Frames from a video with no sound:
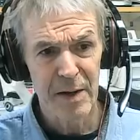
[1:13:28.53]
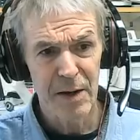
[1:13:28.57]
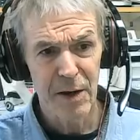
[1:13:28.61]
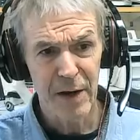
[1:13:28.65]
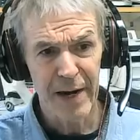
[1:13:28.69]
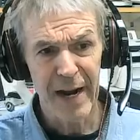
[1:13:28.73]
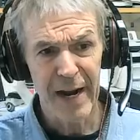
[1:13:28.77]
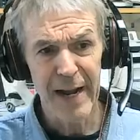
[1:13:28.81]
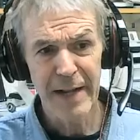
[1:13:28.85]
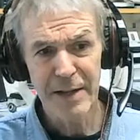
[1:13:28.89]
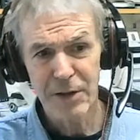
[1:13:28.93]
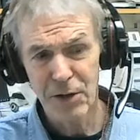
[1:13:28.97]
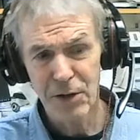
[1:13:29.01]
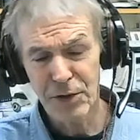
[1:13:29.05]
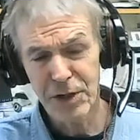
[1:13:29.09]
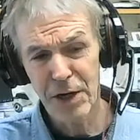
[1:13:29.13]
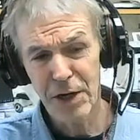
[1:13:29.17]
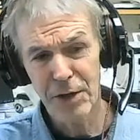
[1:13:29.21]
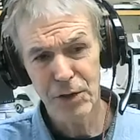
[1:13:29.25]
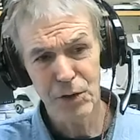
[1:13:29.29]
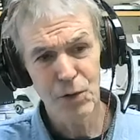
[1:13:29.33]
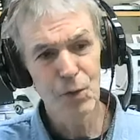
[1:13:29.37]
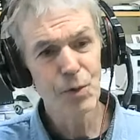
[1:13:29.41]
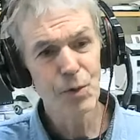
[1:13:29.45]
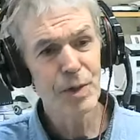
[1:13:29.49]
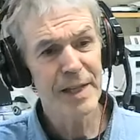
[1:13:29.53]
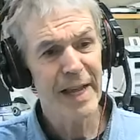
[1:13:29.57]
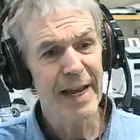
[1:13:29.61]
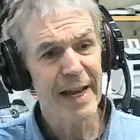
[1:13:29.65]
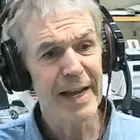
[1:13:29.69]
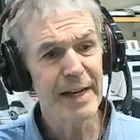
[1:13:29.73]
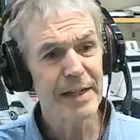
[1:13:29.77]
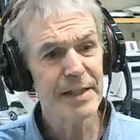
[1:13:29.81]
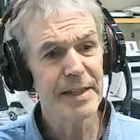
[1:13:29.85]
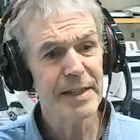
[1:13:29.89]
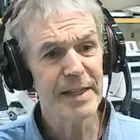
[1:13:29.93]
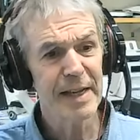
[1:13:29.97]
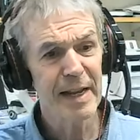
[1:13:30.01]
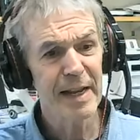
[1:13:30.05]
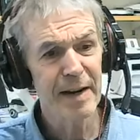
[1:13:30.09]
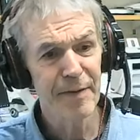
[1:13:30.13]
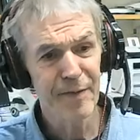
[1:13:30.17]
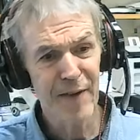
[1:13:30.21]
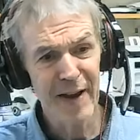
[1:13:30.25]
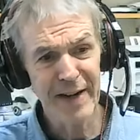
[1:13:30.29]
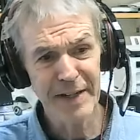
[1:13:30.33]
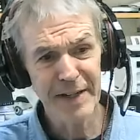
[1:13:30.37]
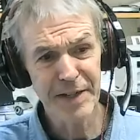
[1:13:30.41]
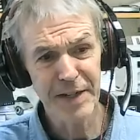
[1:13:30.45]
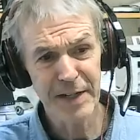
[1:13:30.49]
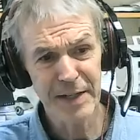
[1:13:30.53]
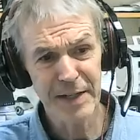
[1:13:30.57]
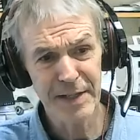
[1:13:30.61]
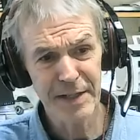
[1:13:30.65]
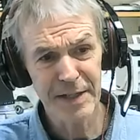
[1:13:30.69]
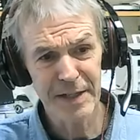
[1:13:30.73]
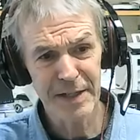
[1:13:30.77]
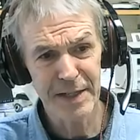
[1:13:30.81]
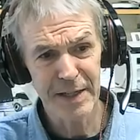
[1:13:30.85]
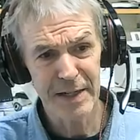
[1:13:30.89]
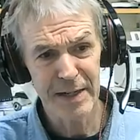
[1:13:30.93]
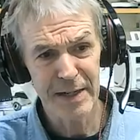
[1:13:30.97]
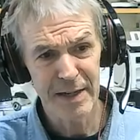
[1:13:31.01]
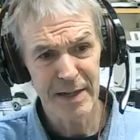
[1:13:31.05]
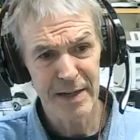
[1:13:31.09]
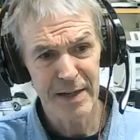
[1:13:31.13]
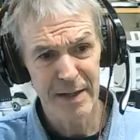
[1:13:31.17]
All right, those are two things infectious,